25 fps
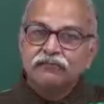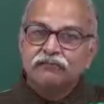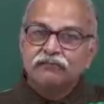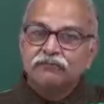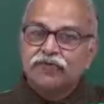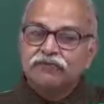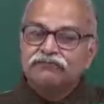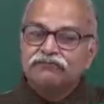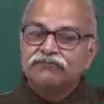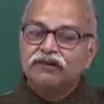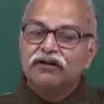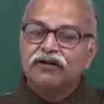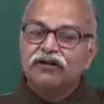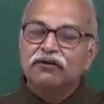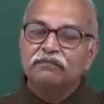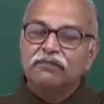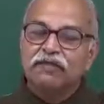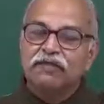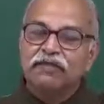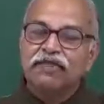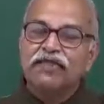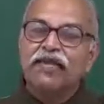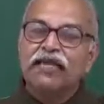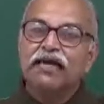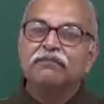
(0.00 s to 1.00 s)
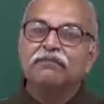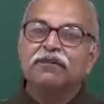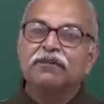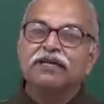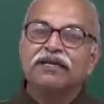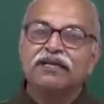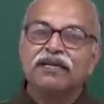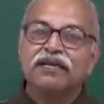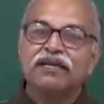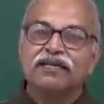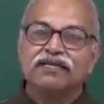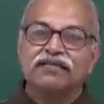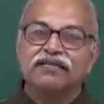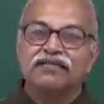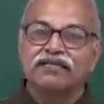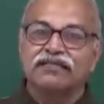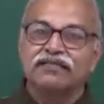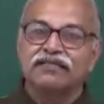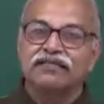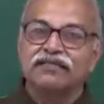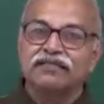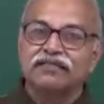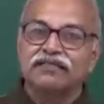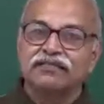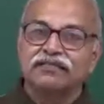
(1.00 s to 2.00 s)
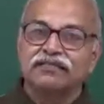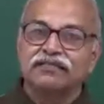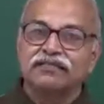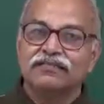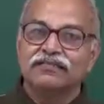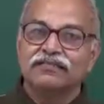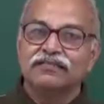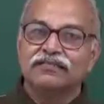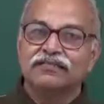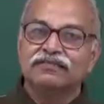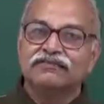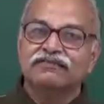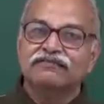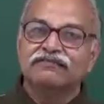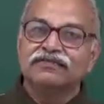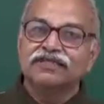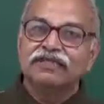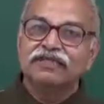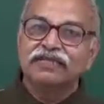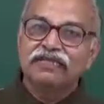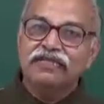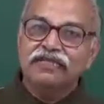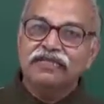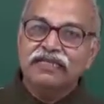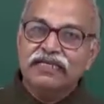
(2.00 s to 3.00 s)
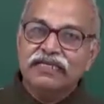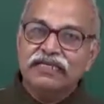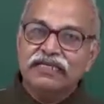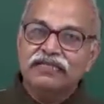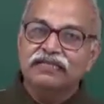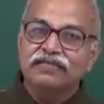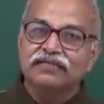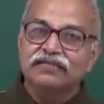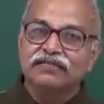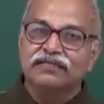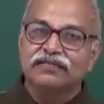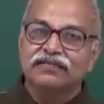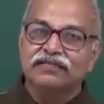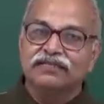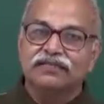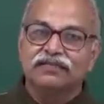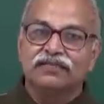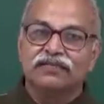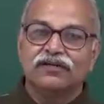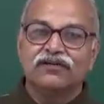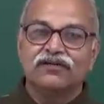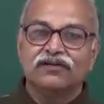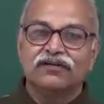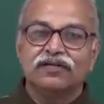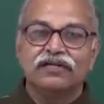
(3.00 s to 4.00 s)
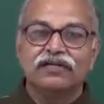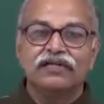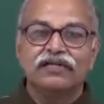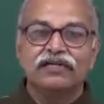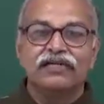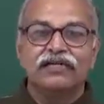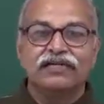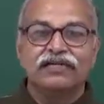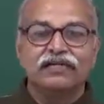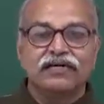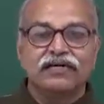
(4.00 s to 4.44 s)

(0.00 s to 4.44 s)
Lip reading: But for many applications, we need alternating